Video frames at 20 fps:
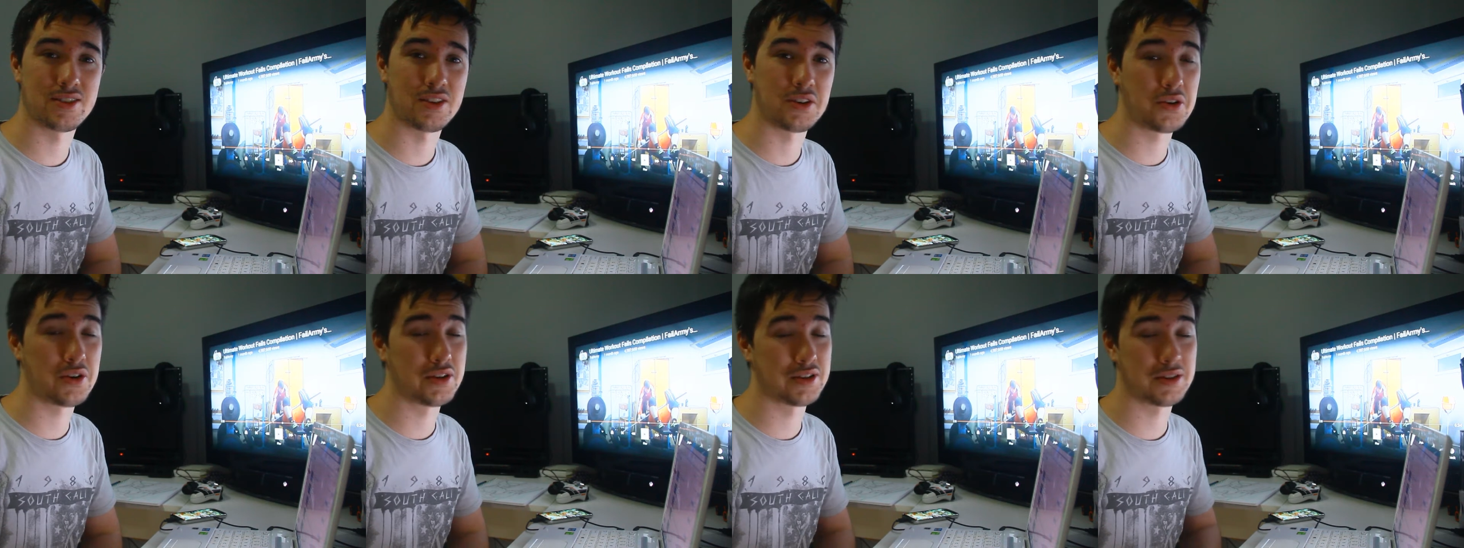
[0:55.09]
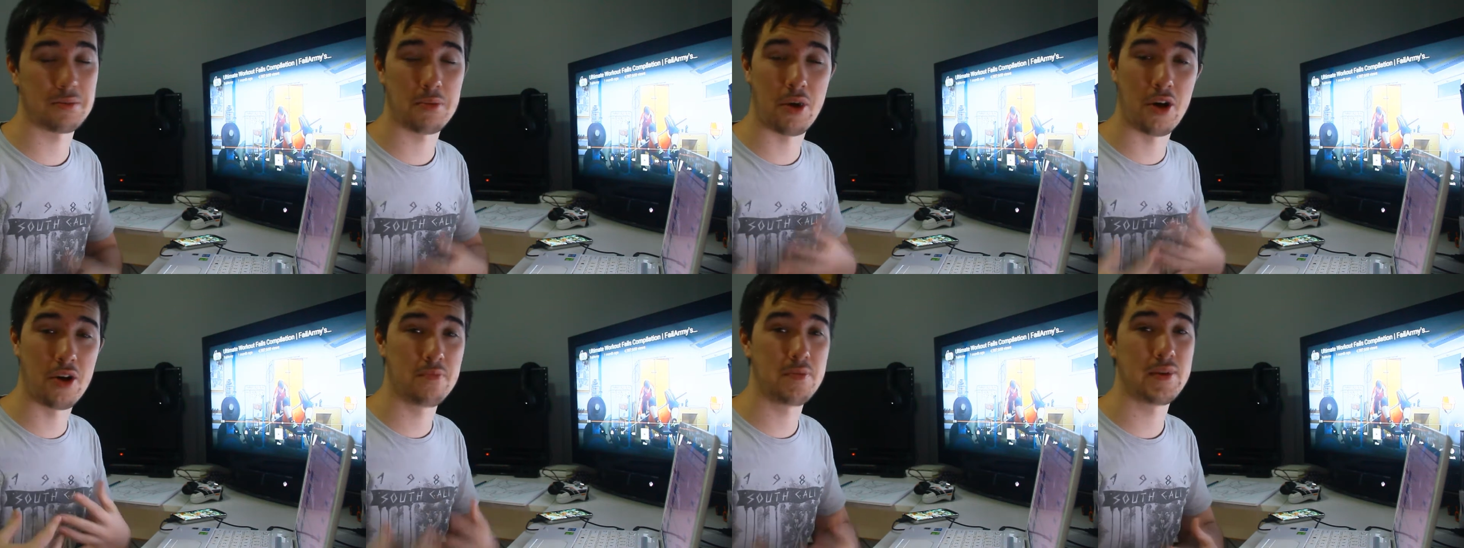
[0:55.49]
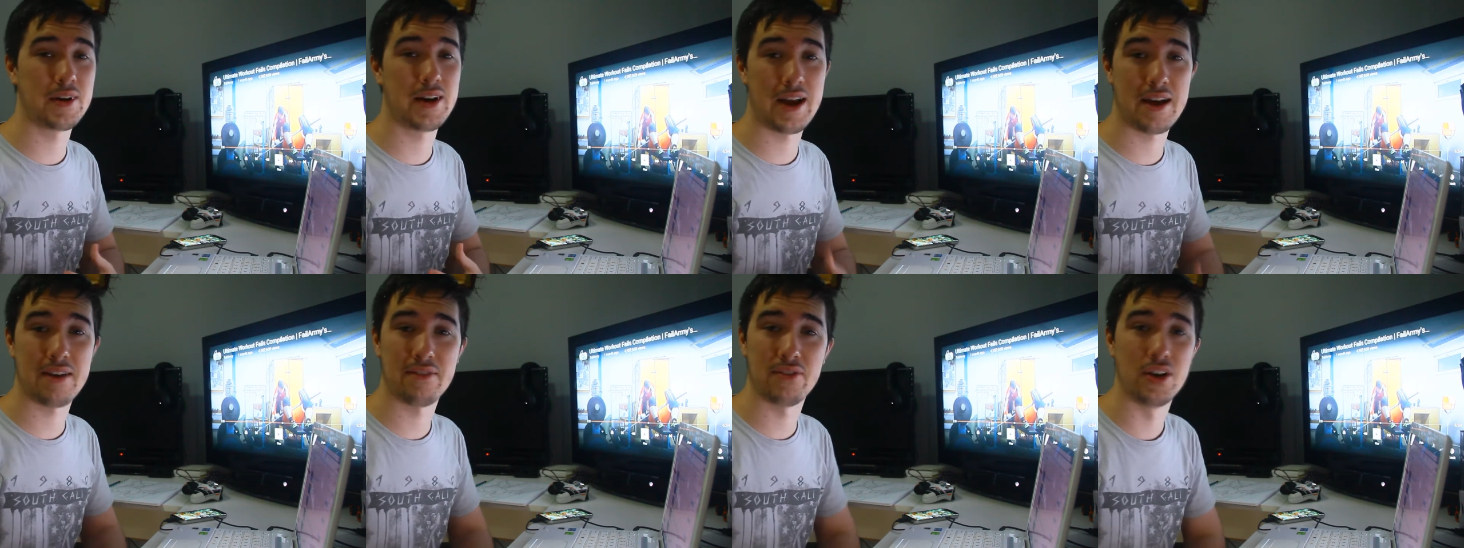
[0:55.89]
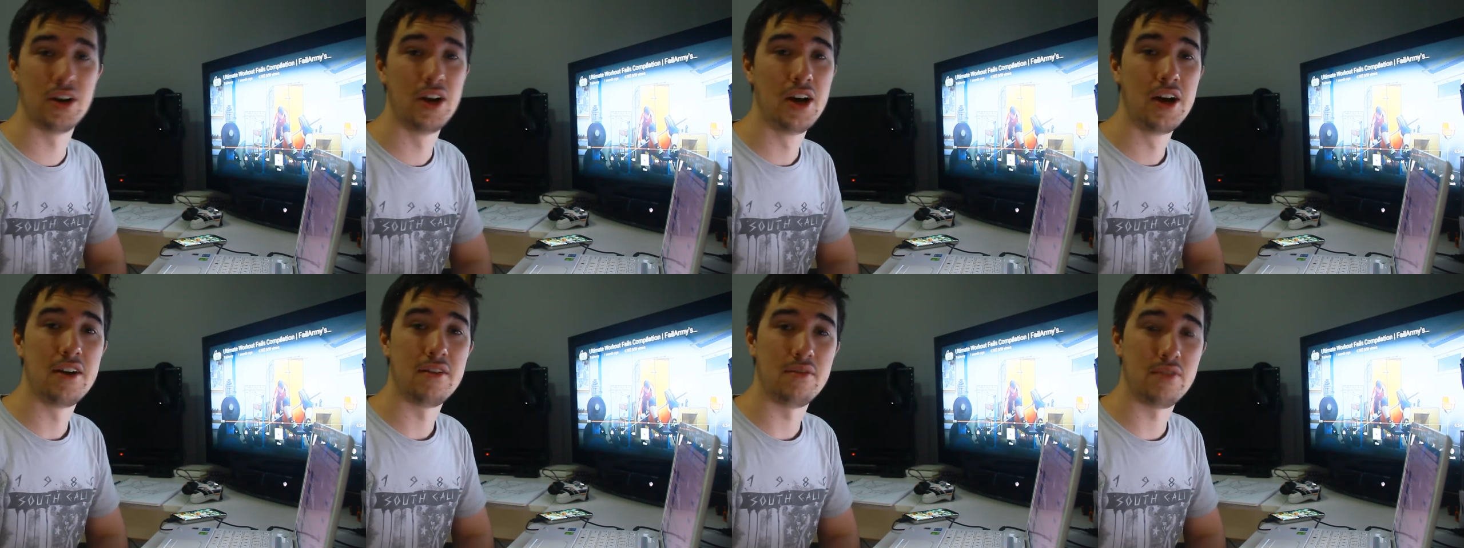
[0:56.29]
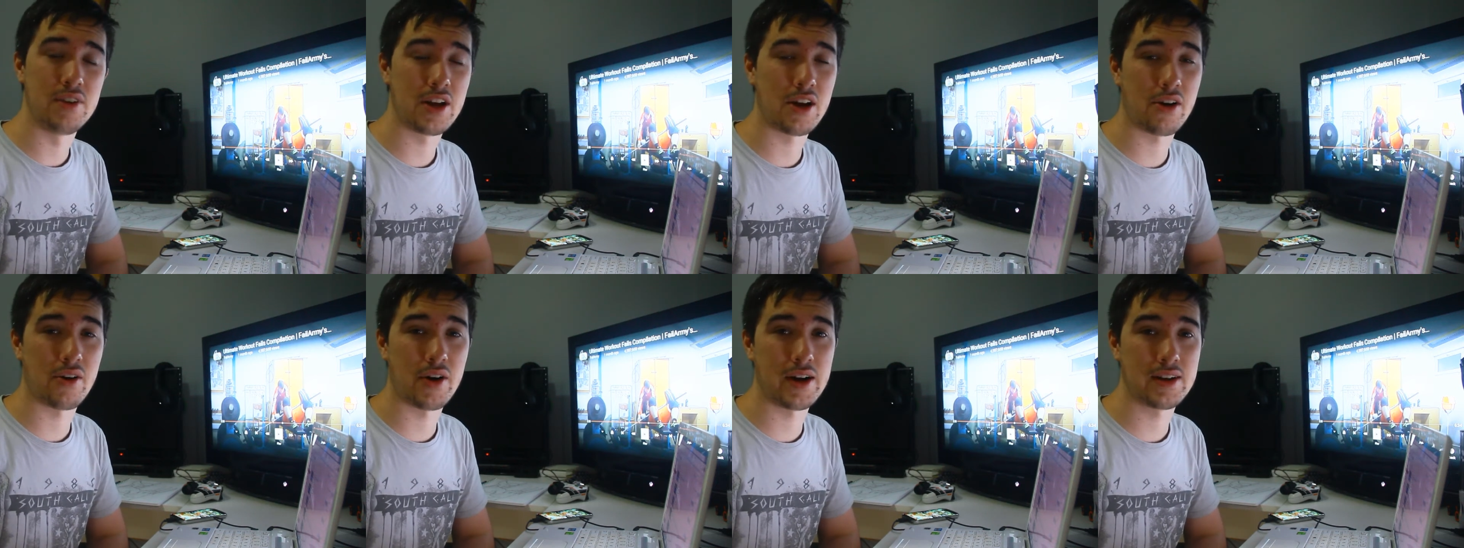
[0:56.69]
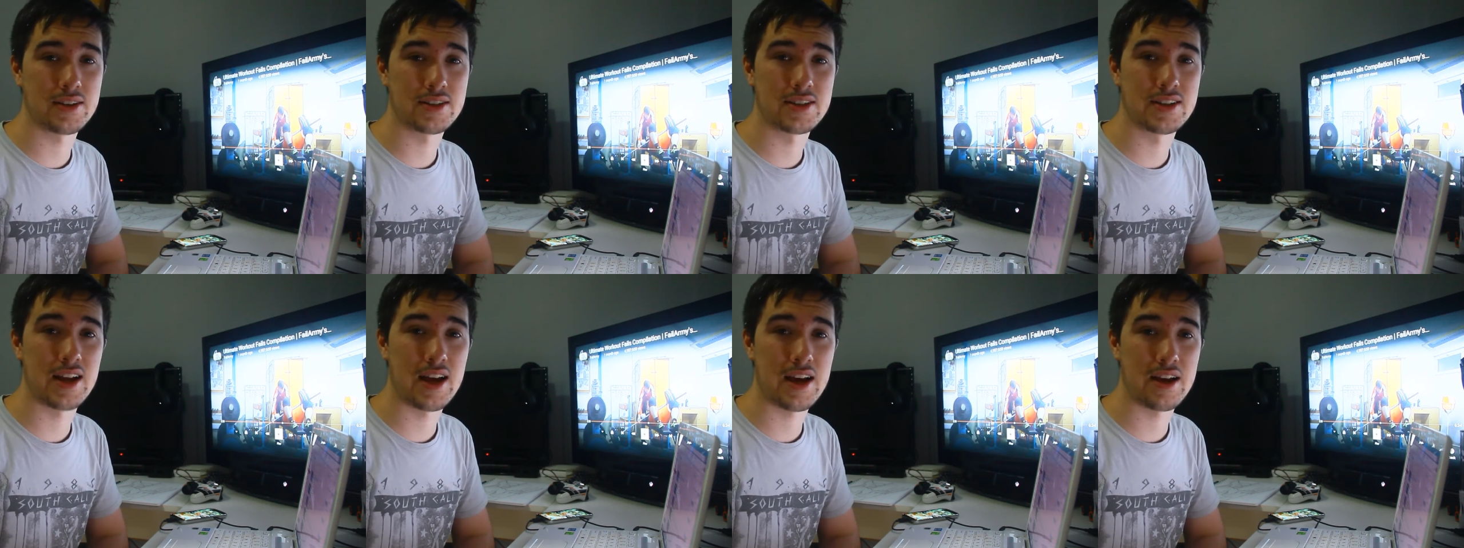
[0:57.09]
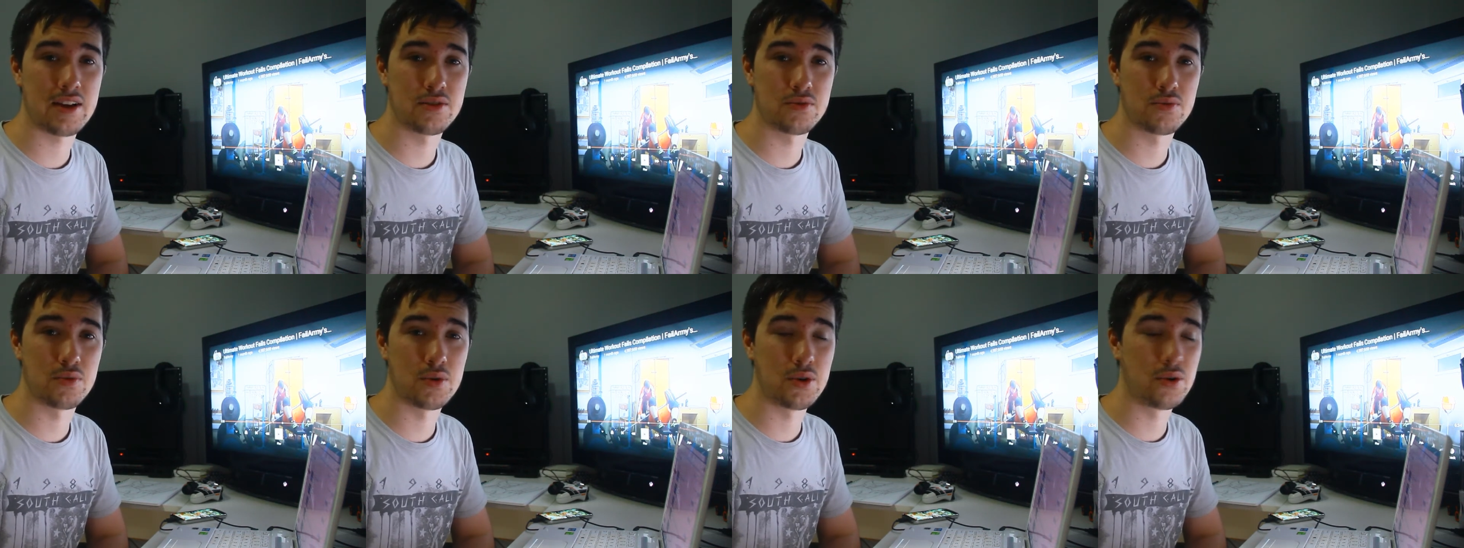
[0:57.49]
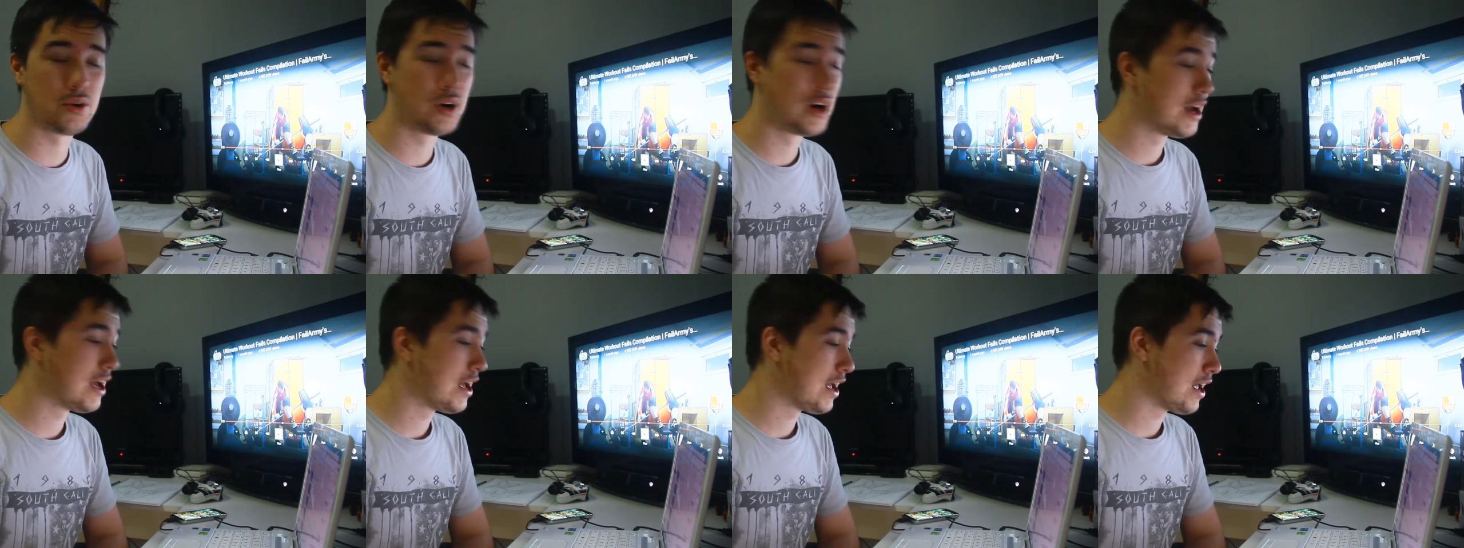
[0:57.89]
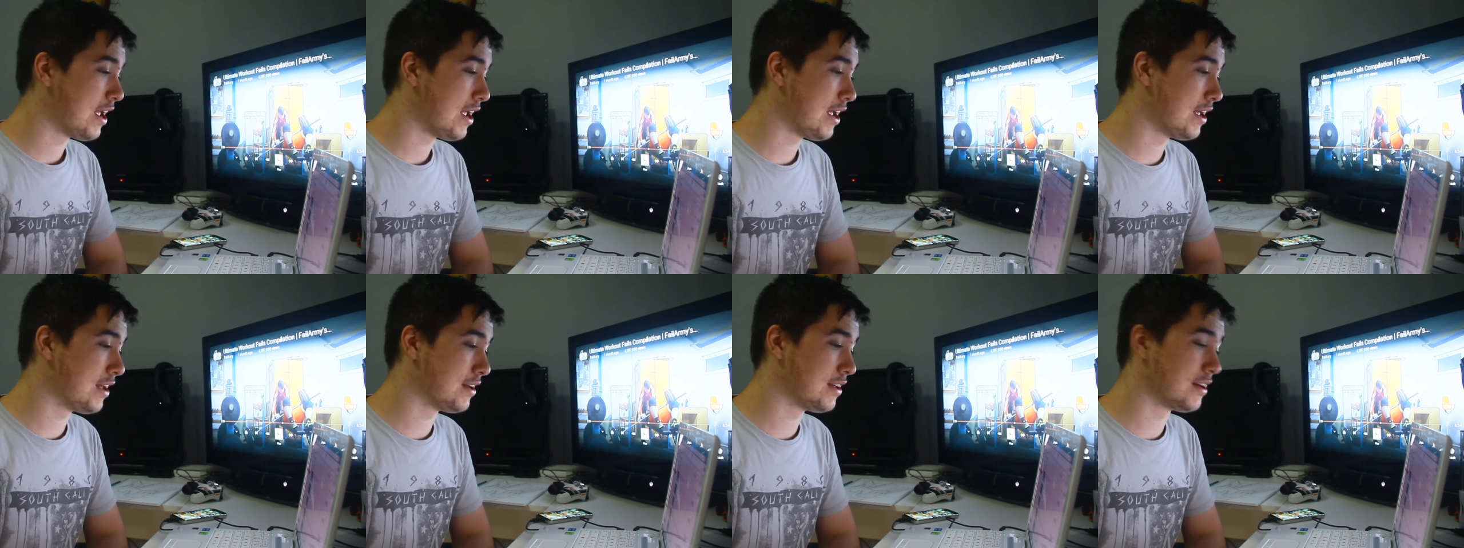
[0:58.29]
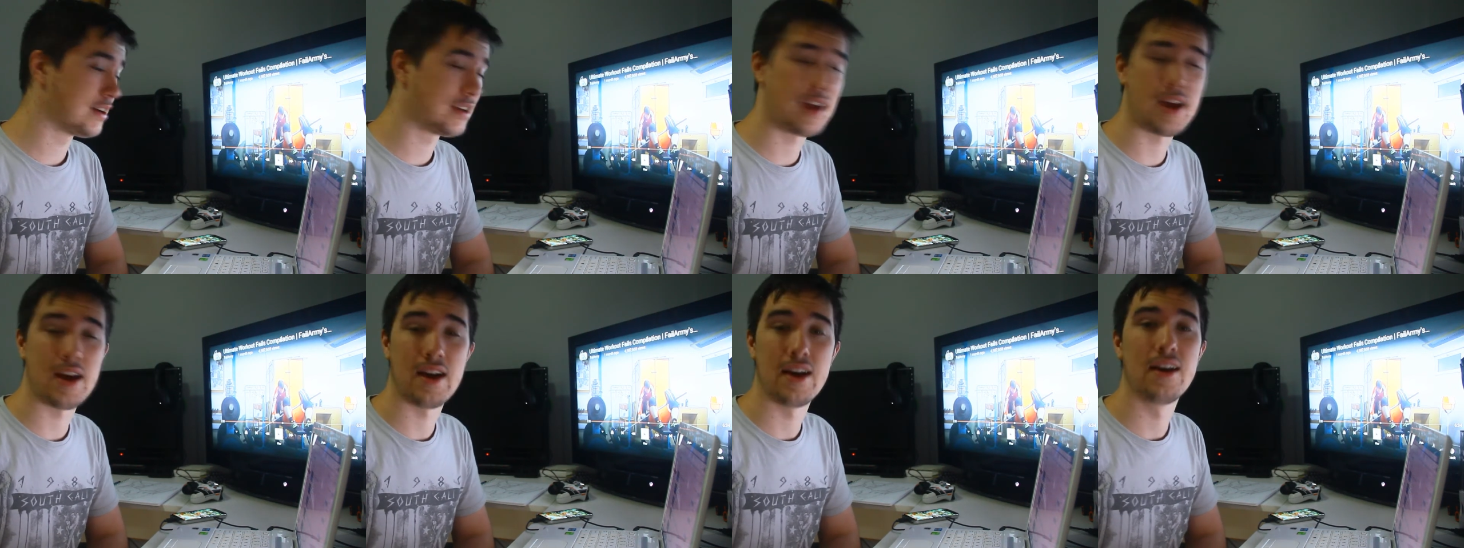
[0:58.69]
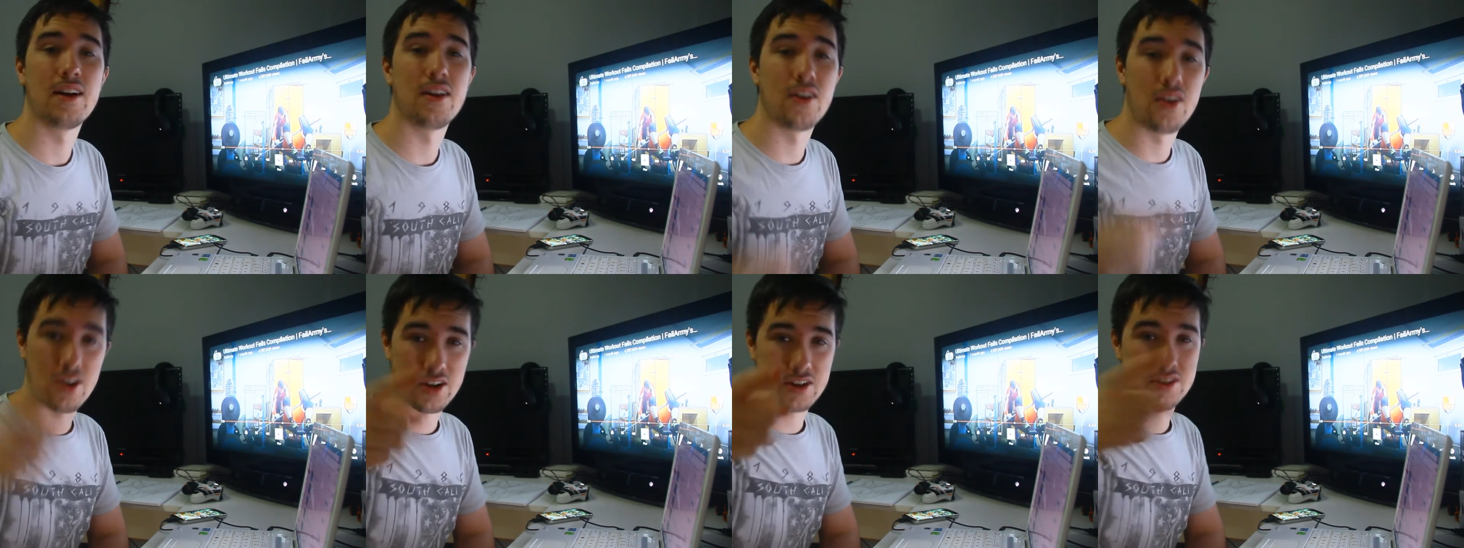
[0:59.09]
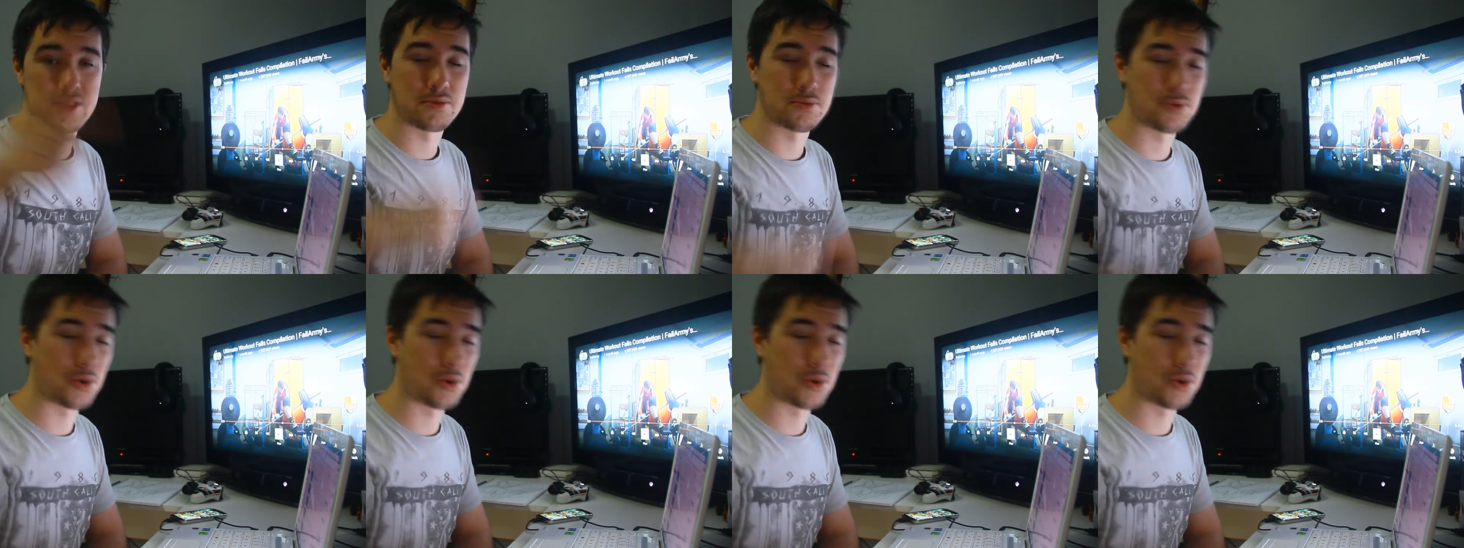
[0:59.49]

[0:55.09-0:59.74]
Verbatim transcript: So guys, I'm hoping to have a video out today as well. And yeah, like and